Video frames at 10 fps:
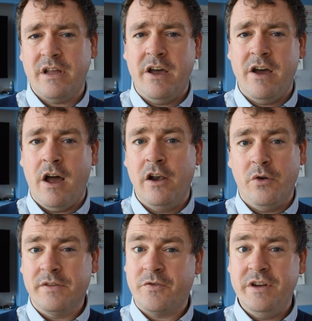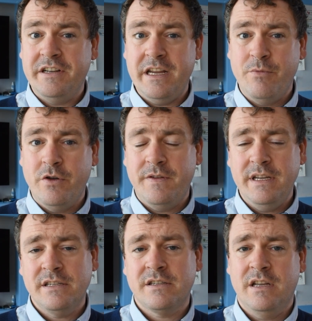A lot of 3D
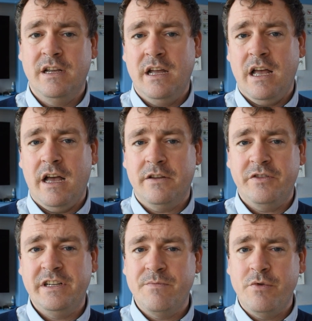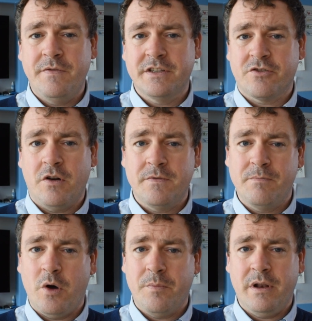movies. 3D movies are often
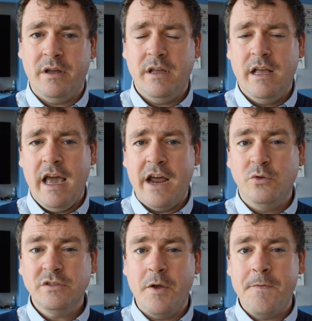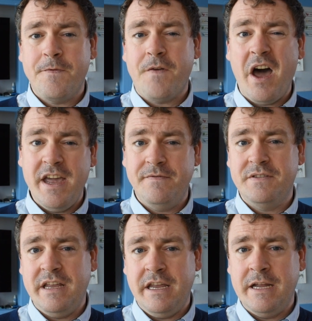popular. And also
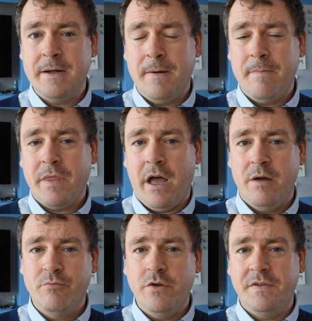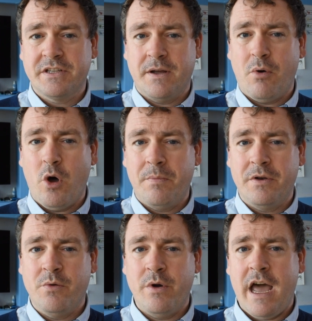5D movies are
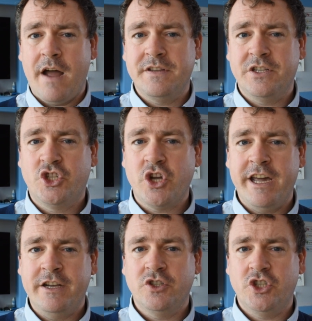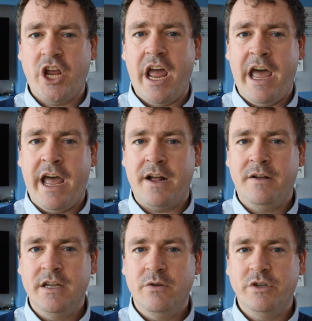popular, where you have this giant chair
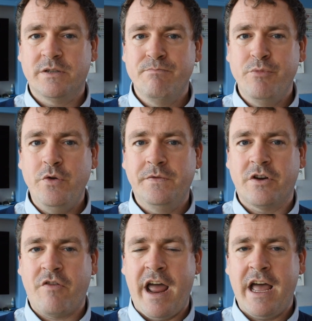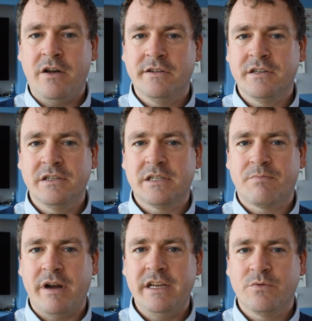which moves around and
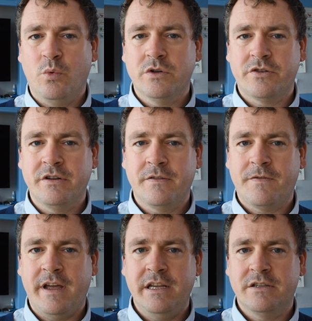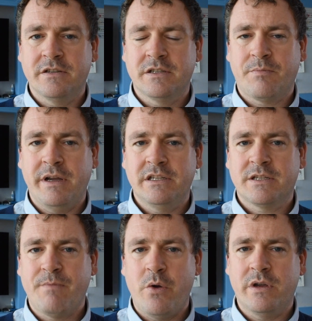sprays water in your face and sprays
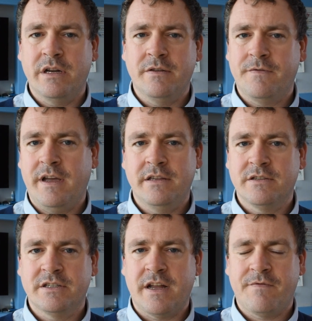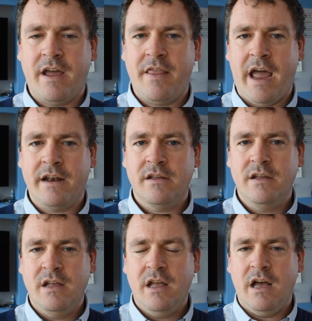smoke in your face and stuff like that.
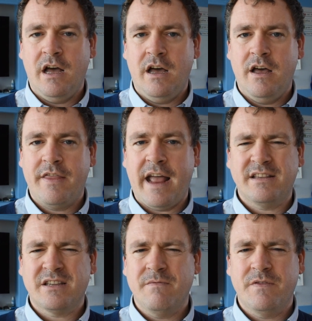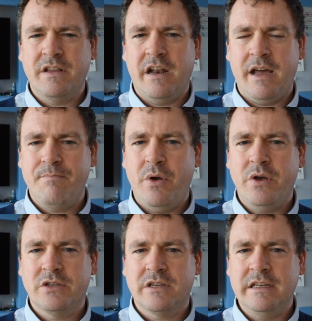That's something that I
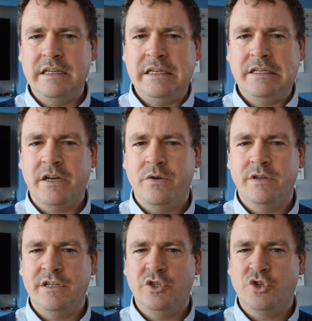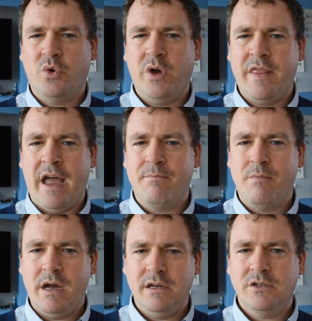personally don't enjoy that
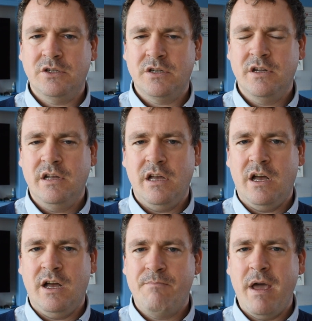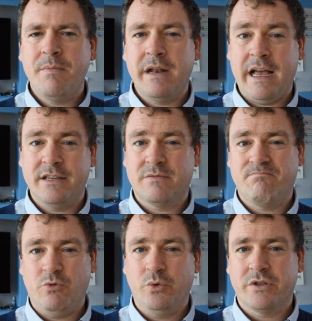much. Maybe
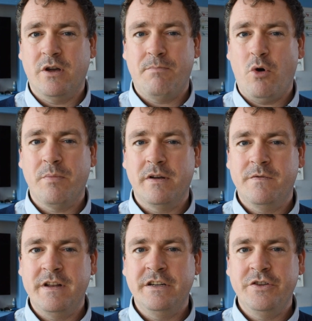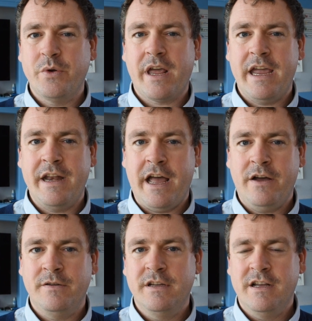that's also a popular thing in the UK
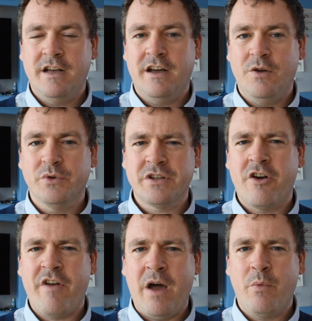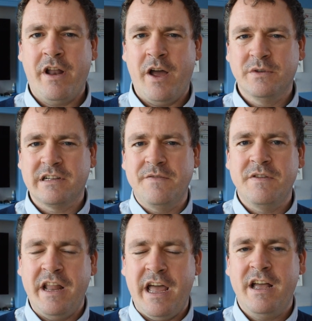now. It wasn't around when I was
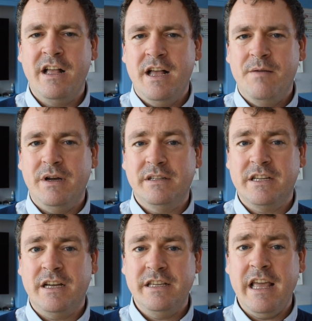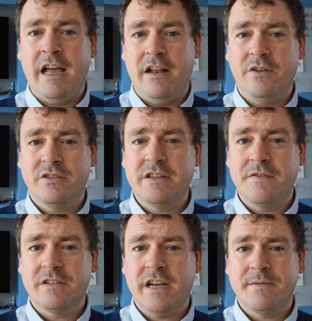living there. But yeah, lots of
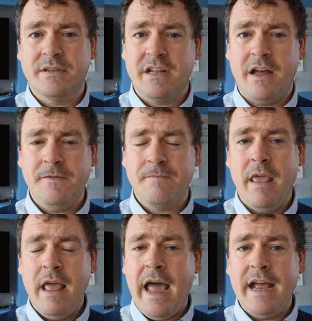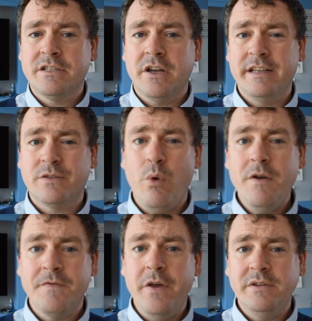different types of stuff. And it's
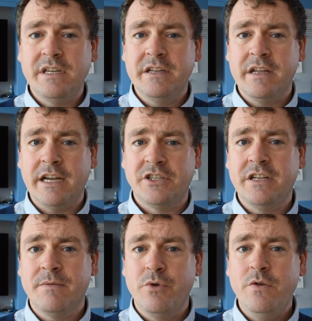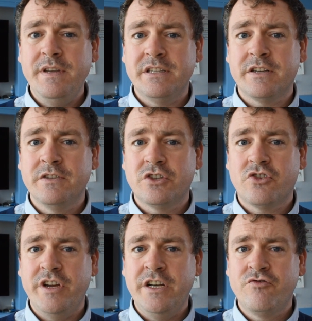worth noting that actually the movies can
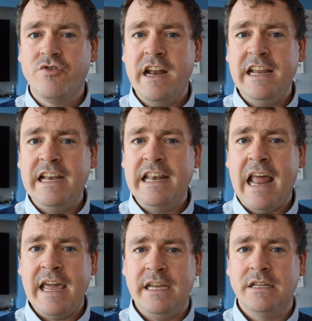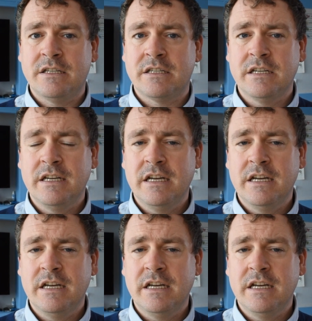screen really late.